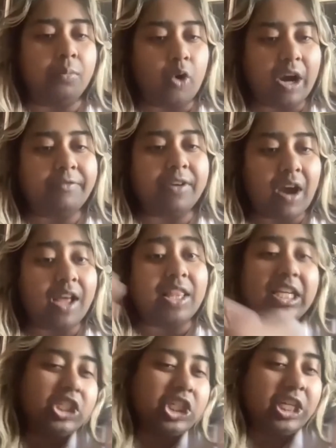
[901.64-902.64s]
more and figure out
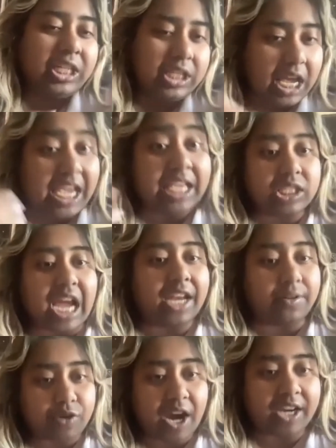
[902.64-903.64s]
like she is kind
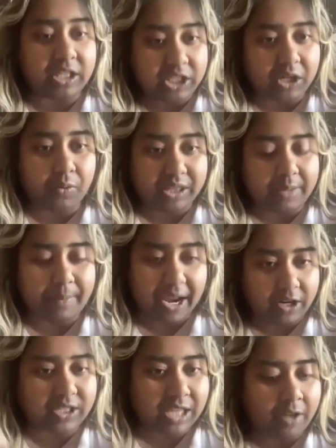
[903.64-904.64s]
of trying to deal with it by
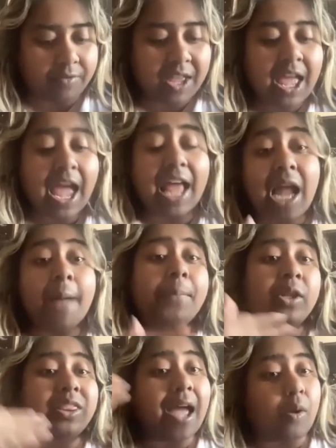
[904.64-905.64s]
herself and not
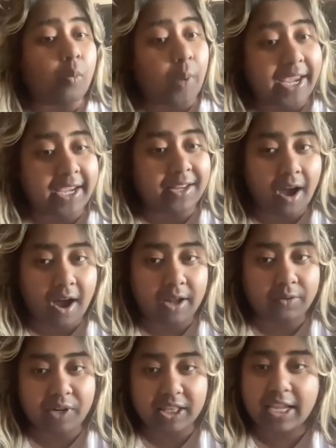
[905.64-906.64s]
put that weight
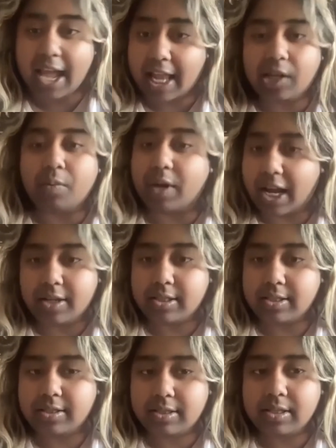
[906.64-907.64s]
on really anyone
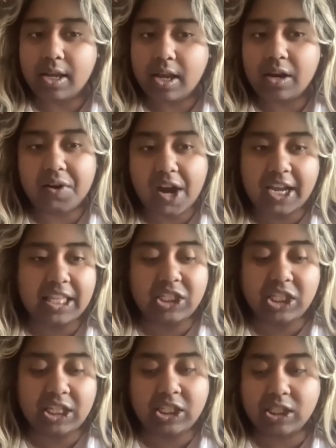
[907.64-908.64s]
else, right? Like
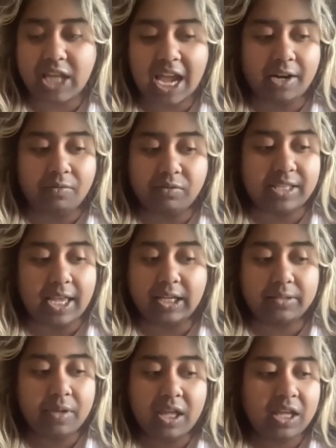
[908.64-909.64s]
she just kind of was like,
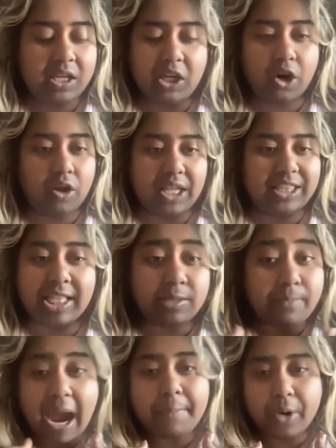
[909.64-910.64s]
like that's
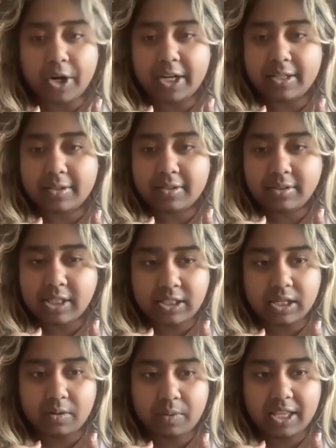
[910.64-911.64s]
my burden to
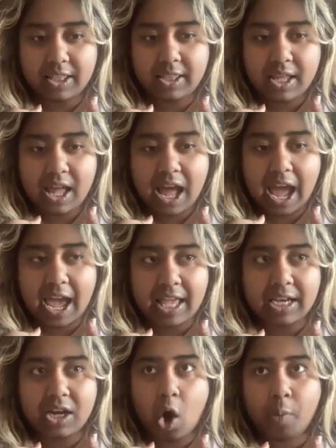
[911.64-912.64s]
deal with.
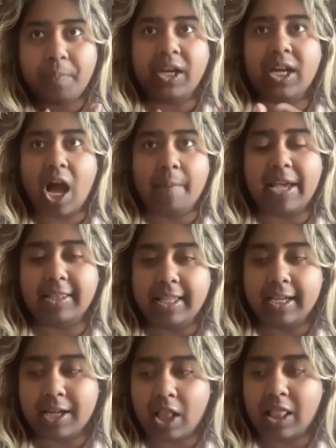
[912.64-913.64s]
And opening up, I
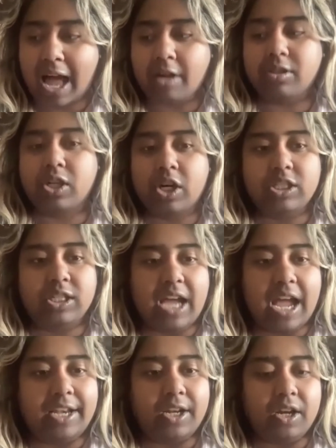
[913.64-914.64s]
think, allows her to
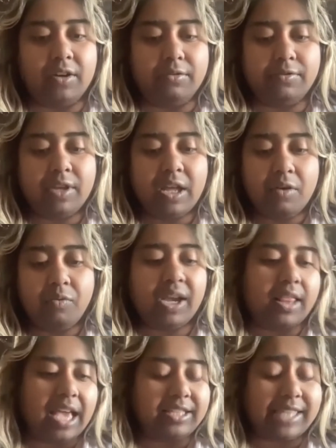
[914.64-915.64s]
kind of
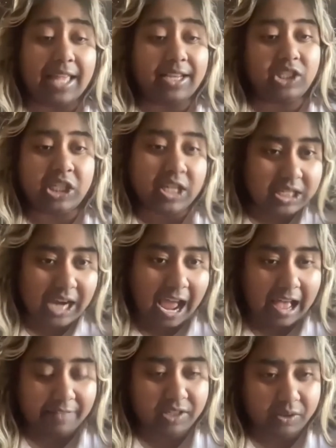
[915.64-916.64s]
realize that she doesn't
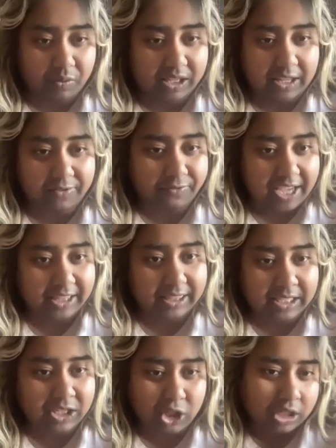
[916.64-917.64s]
have to really fight
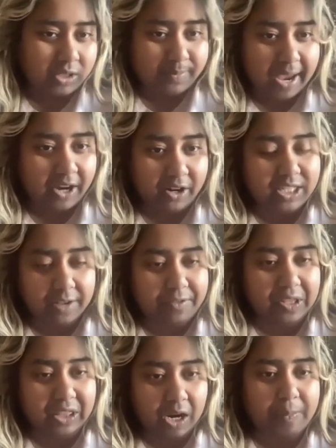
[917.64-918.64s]
this just by herself.
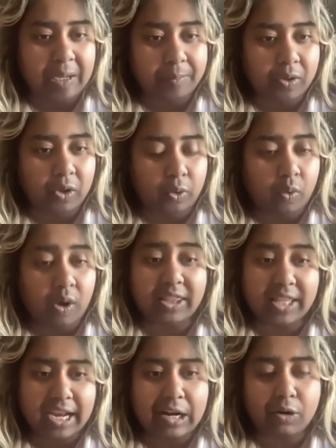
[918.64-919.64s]
Like there are people who are
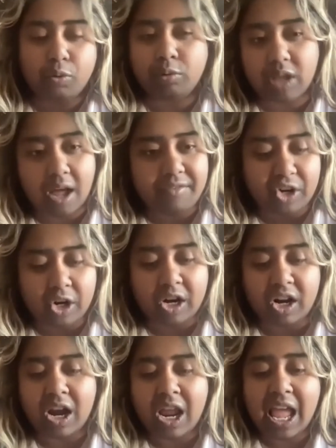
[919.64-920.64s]
there who love
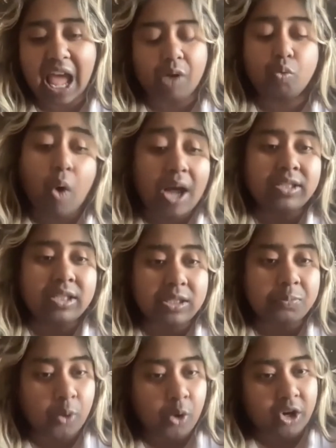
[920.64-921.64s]
her and want to
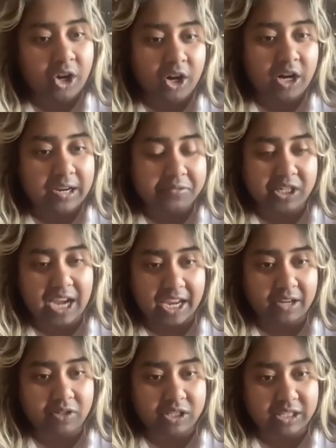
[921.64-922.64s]
support her if she
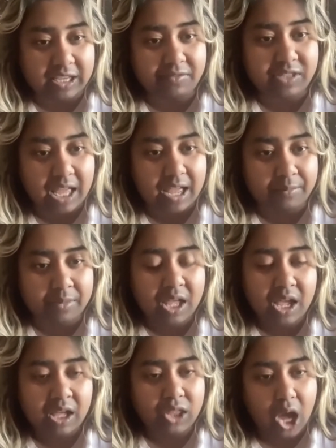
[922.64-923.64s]
kind of just gives them
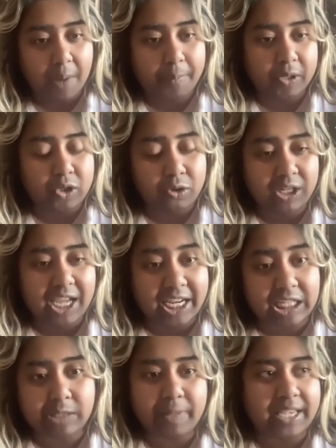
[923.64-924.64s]
the opportunity and
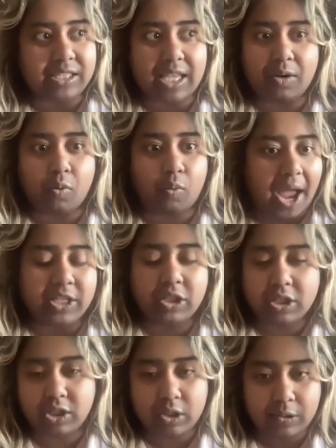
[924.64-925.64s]
explains like why
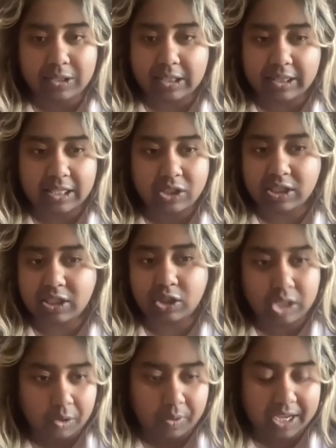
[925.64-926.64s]
she's doing the things she's
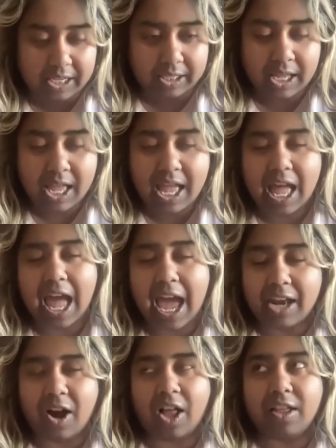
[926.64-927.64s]
doing
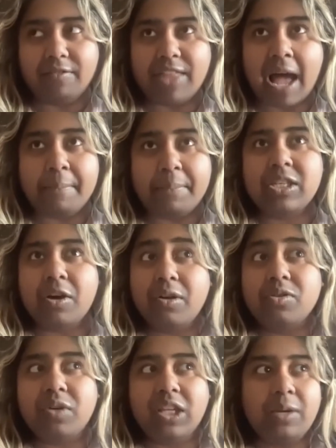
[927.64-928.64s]
and all of that. But so it
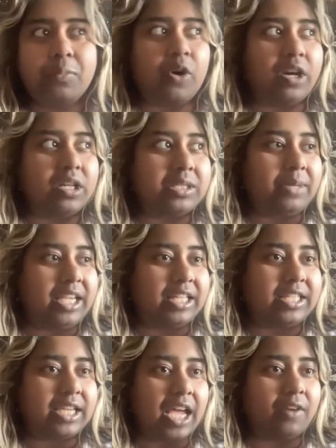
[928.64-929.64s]
was really important to me
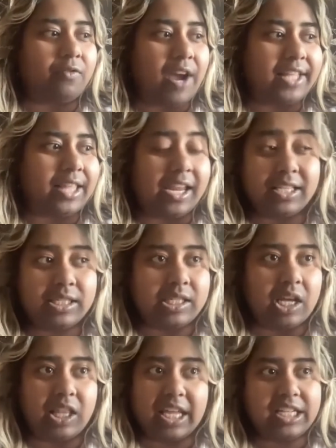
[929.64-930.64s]
to kind of write that as
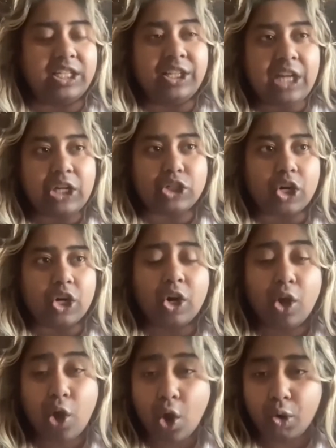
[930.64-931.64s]
like a teenager
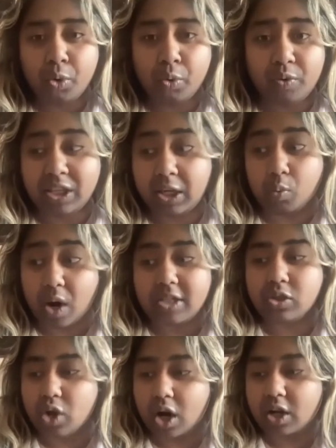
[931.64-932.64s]
who really was
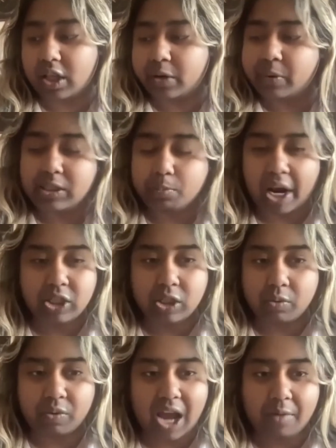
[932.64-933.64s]
struggling with
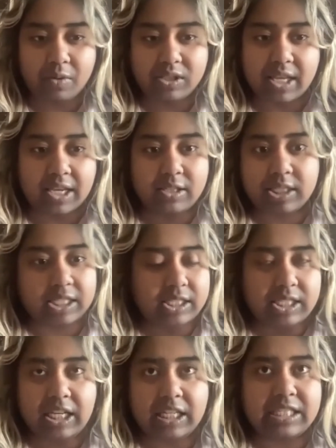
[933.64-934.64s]
depression when I was like
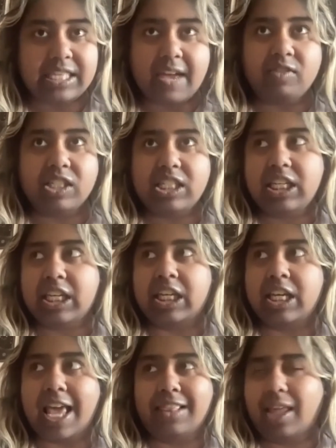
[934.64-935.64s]
16,
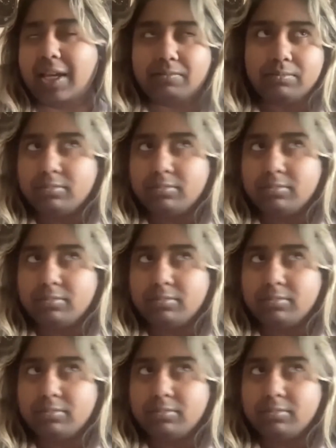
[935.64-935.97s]
17, and like